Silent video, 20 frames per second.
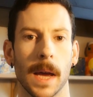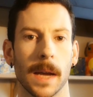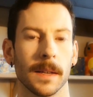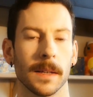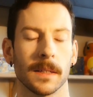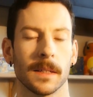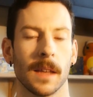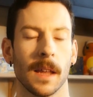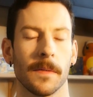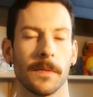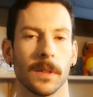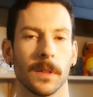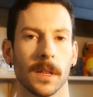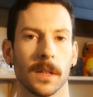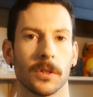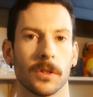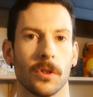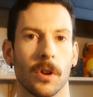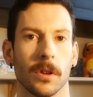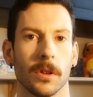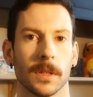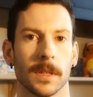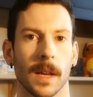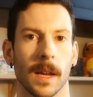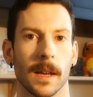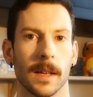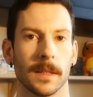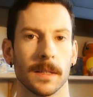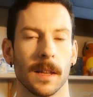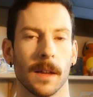it's definitely a strong
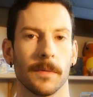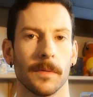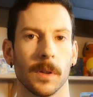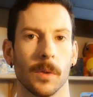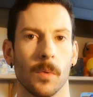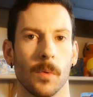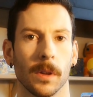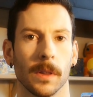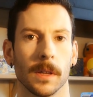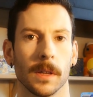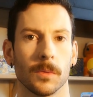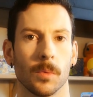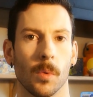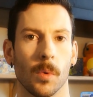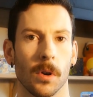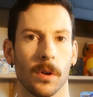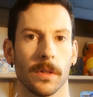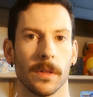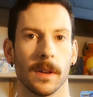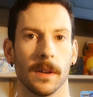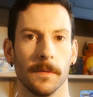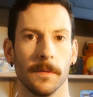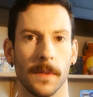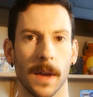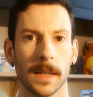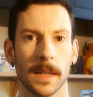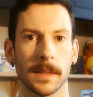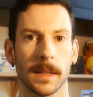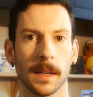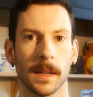set. It's definitely one that's worth
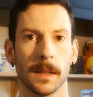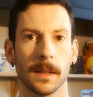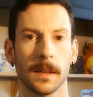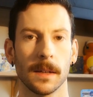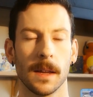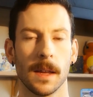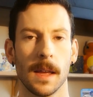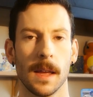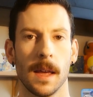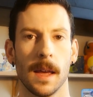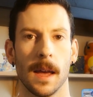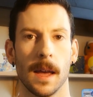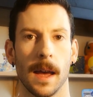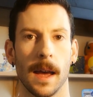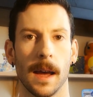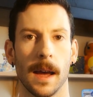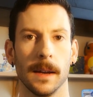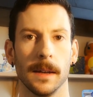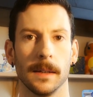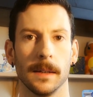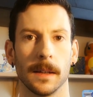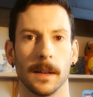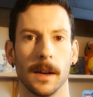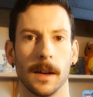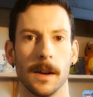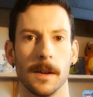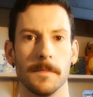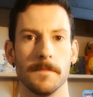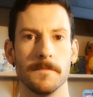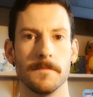investing in, and
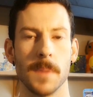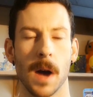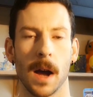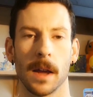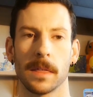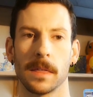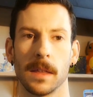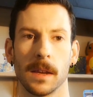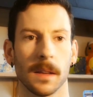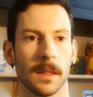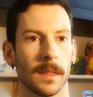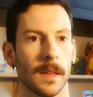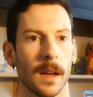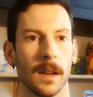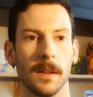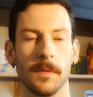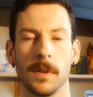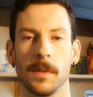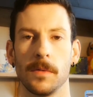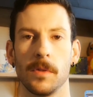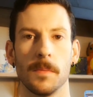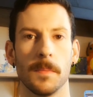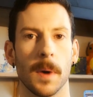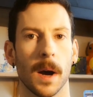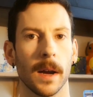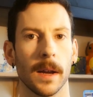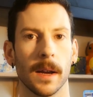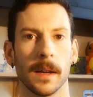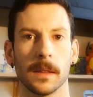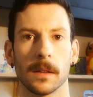I think that even if you
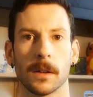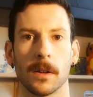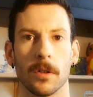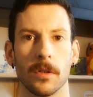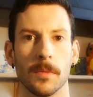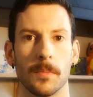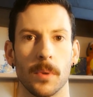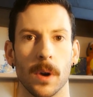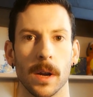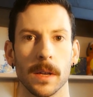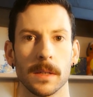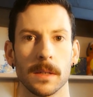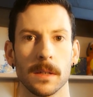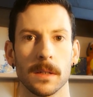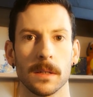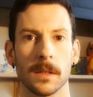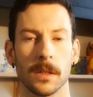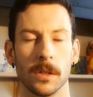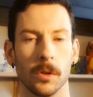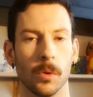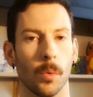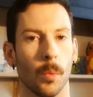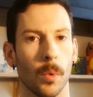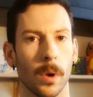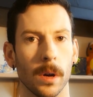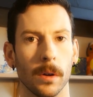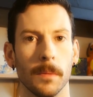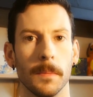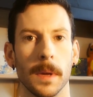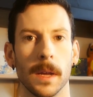buy it at the current prices, you
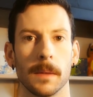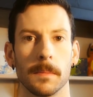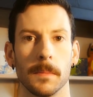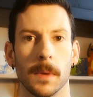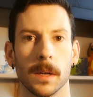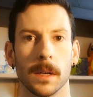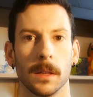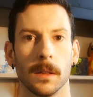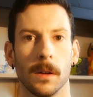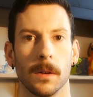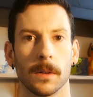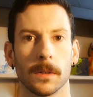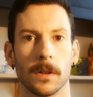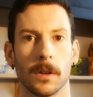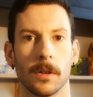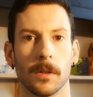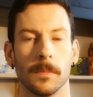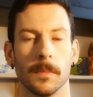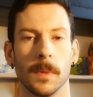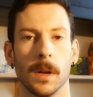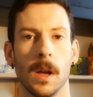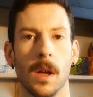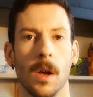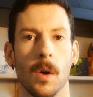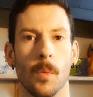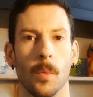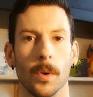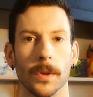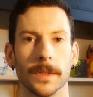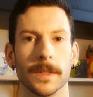will make money long term.
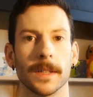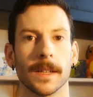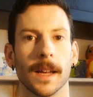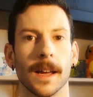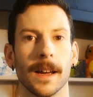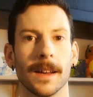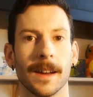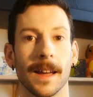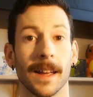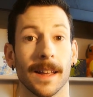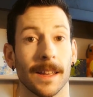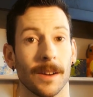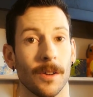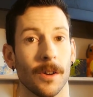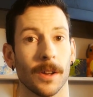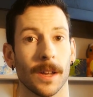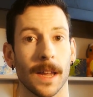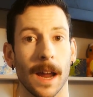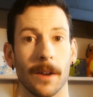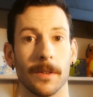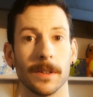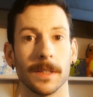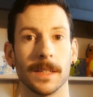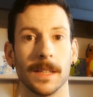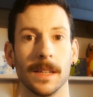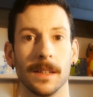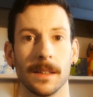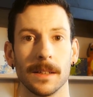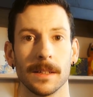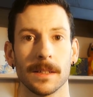Once again, I cannot
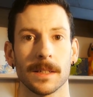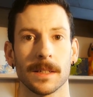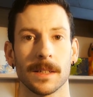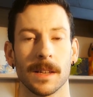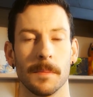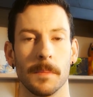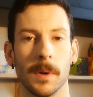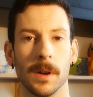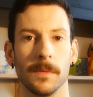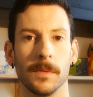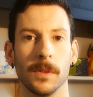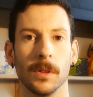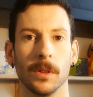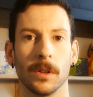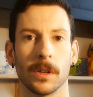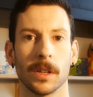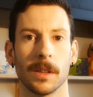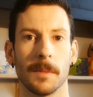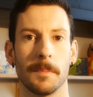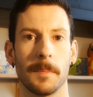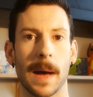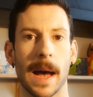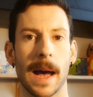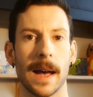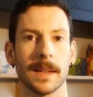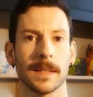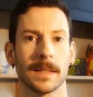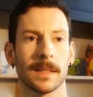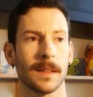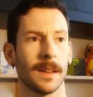guarantee this, but if you look at the
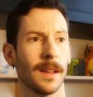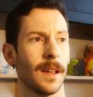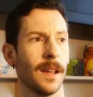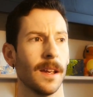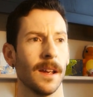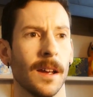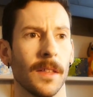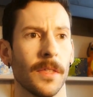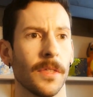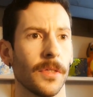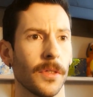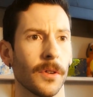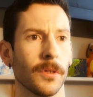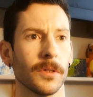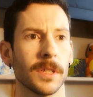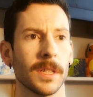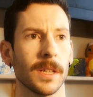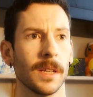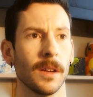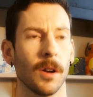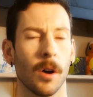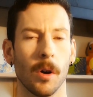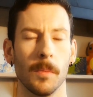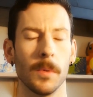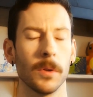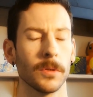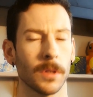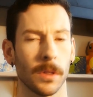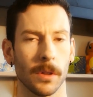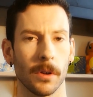past
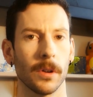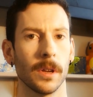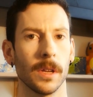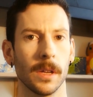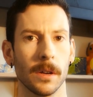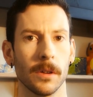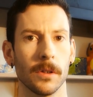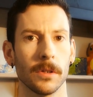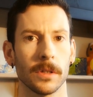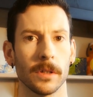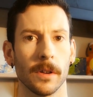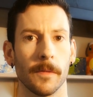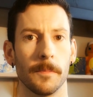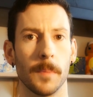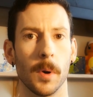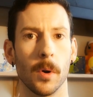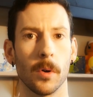almost 30 years of